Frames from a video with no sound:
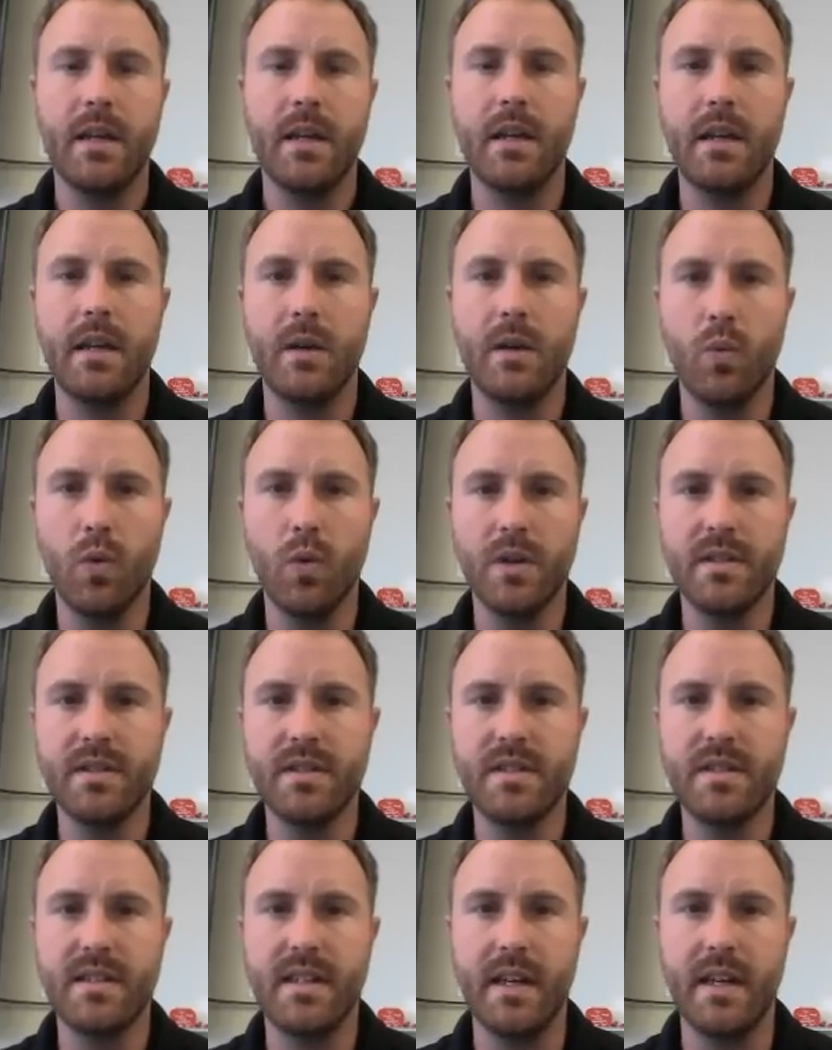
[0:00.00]
and a
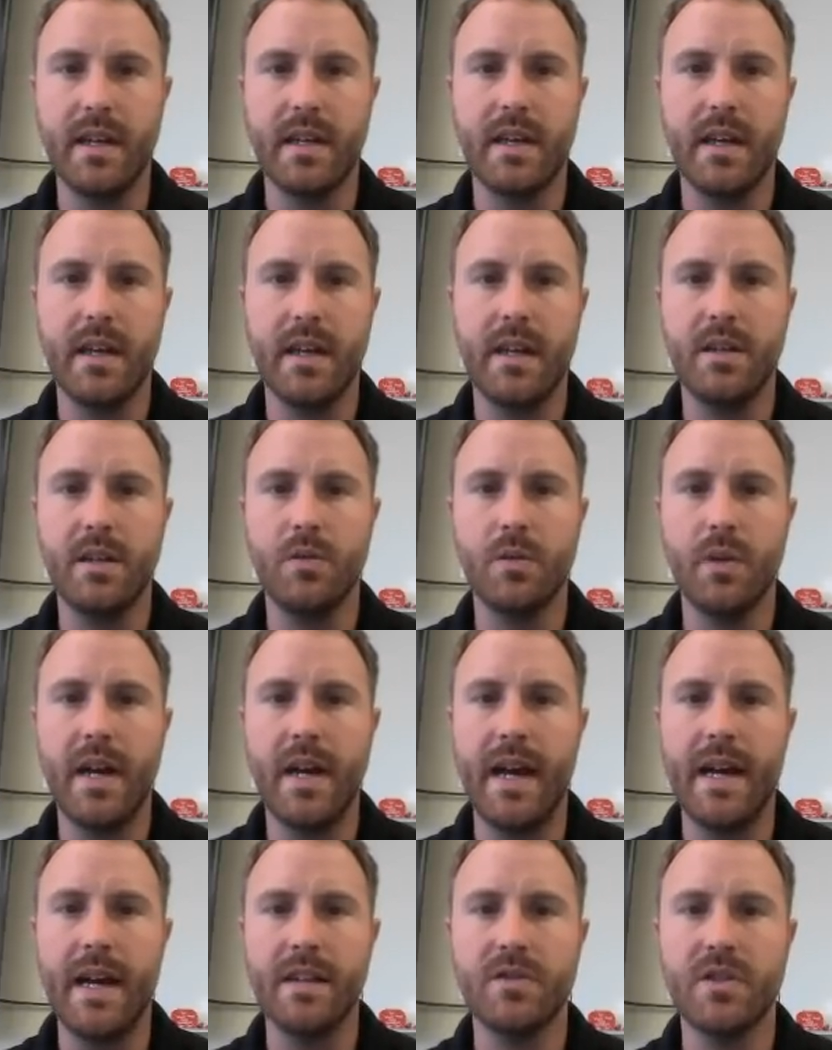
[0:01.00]
wooden stick and you
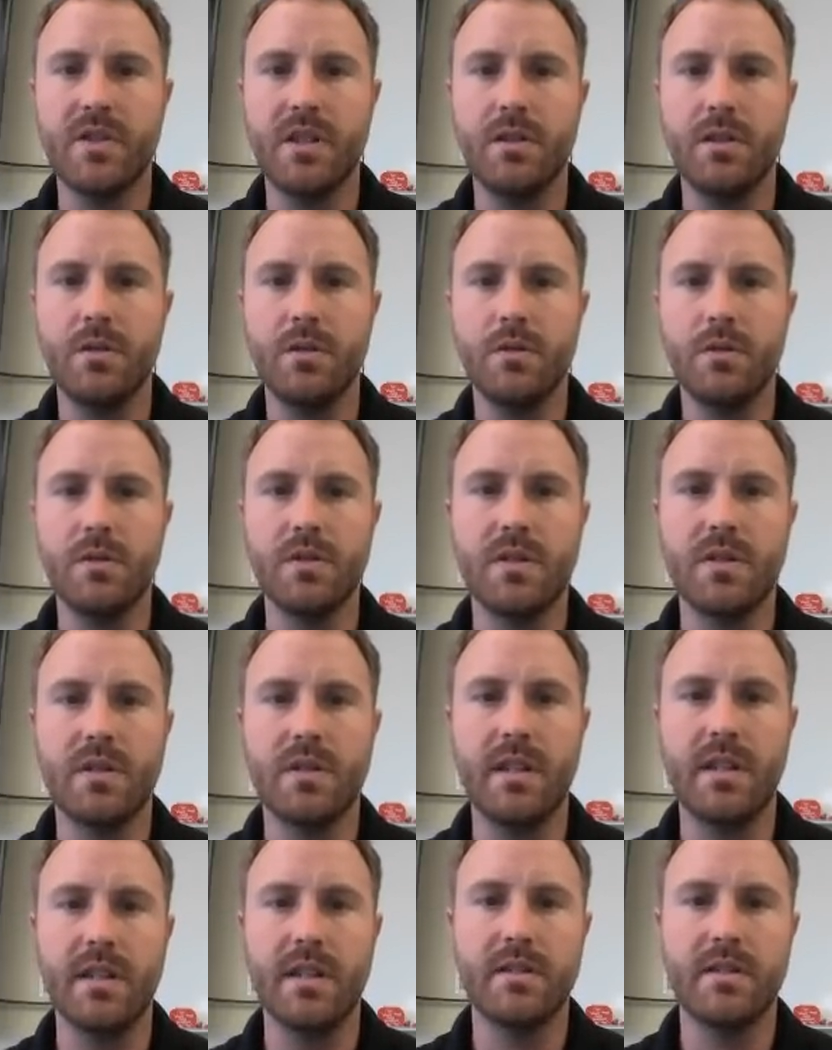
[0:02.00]
were asked to use
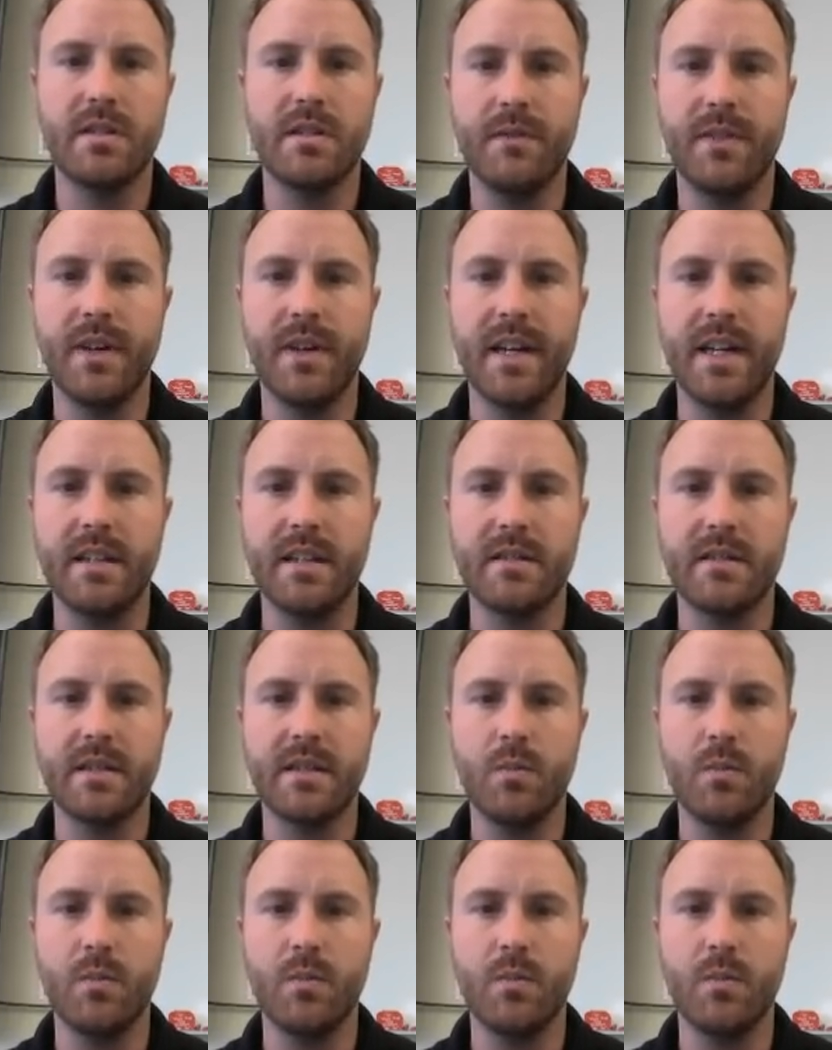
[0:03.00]
this device.